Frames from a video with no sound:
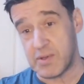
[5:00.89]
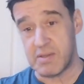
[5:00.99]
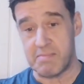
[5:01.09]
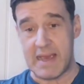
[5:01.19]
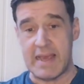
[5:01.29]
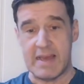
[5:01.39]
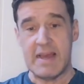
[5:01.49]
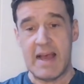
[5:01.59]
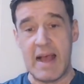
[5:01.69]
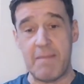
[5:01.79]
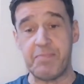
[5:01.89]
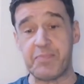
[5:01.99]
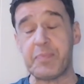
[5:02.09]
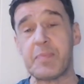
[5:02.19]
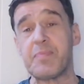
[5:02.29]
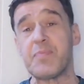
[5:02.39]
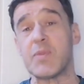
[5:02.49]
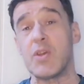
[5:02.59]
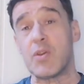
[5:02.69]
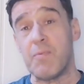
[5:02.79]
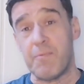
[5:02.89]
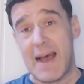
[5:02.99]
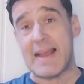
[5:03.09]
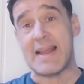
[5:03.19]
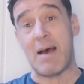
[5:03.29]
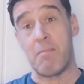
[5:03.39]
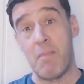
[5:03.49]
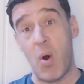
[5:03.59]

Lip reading: which is me. You can find out